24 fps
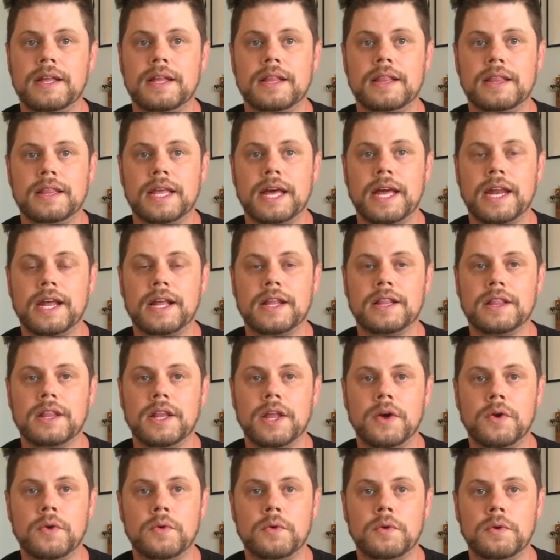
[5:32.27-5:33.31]
let
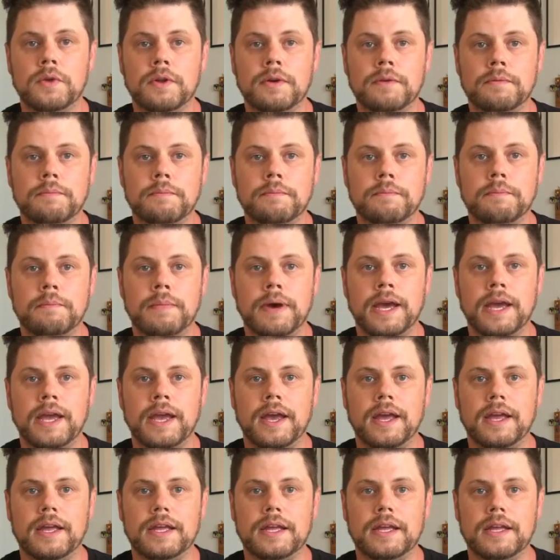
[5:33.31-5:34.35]
alone my
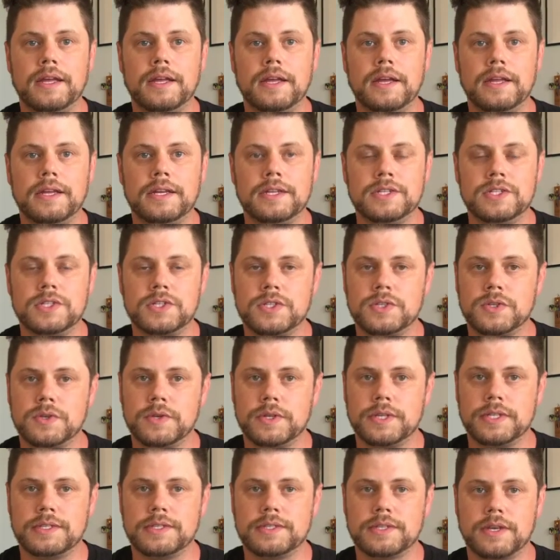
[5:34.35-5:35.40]

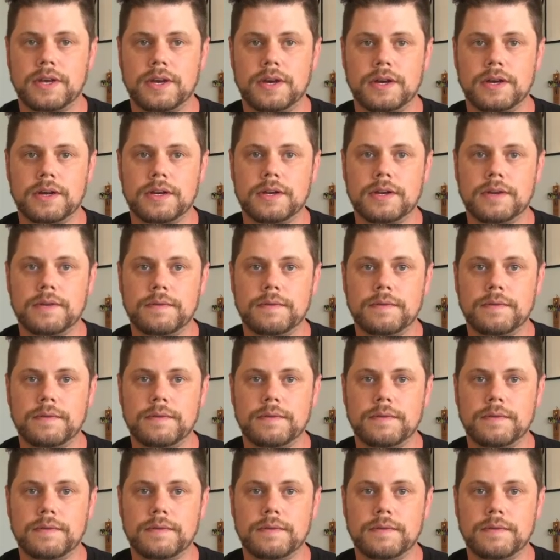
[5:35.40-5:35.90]
insurance card.